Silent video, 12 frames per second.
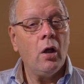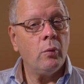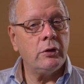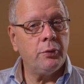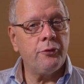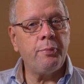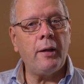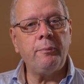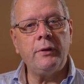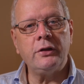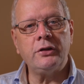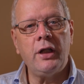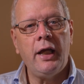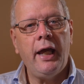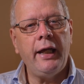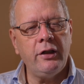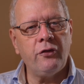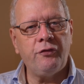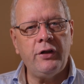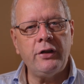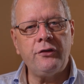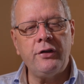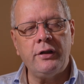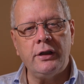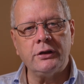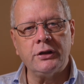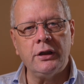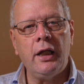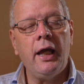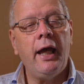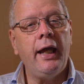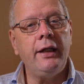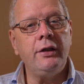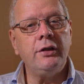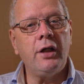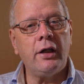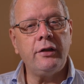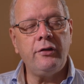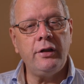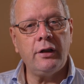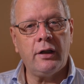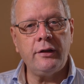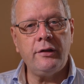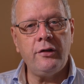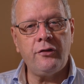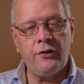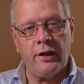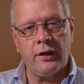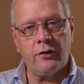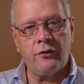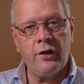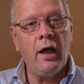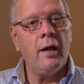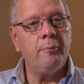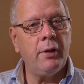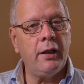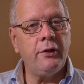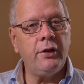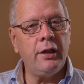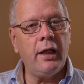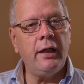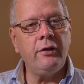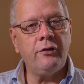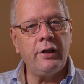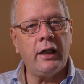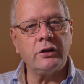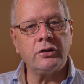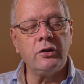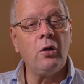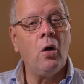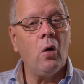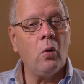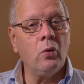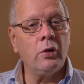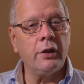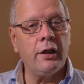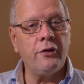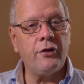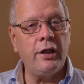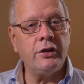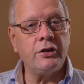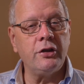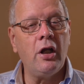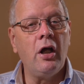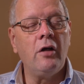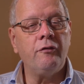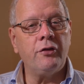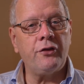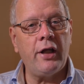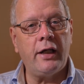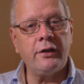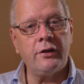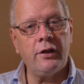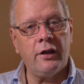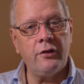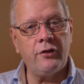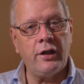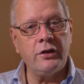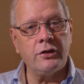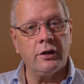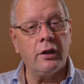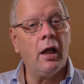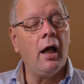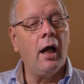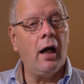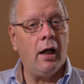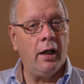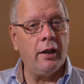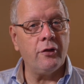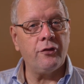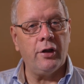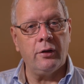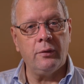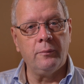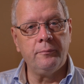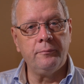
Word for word: which was published in its first edition in 1996 by the International Organization for Standardization, ISO.